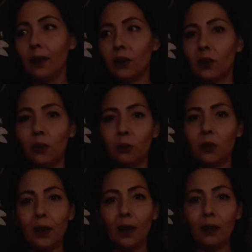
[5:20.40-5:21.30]
it's so
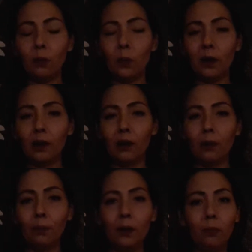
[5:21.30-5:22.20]
sad
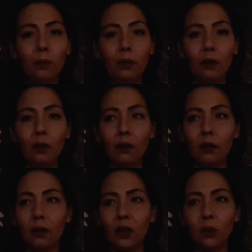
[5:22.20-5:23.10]
when people,
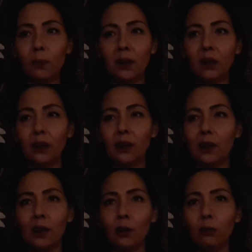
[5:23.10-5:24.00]
especially
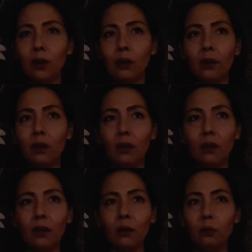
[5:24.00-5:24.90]
children
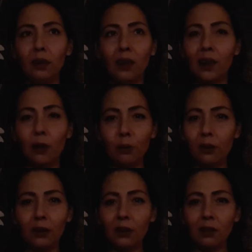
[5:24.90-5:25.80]
who are
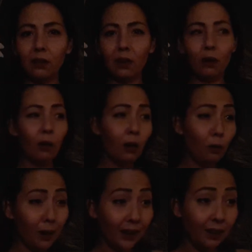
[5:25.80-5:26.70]
curious, oh,
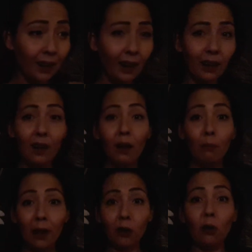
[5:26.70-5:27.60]
what's that?
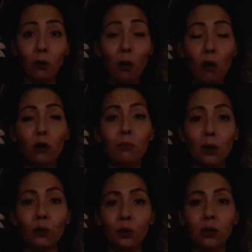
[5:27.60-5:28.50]
My daughter
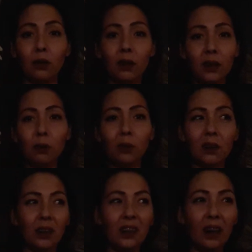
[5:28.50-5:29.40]
almost, she
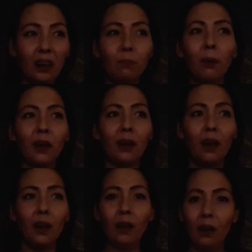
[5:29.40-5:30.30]
was yuck, but
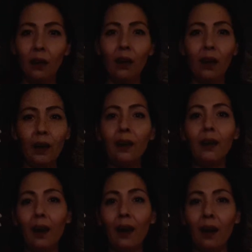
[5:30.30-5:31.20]

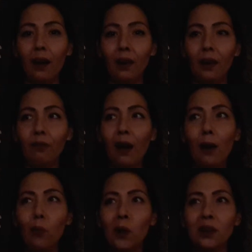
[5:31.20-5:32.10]
yeah, if
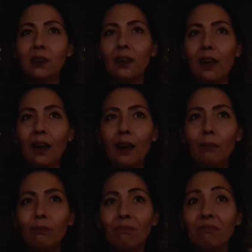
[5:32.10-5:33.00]
I wasn't there,
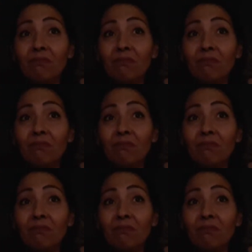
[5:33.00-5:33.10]
I'm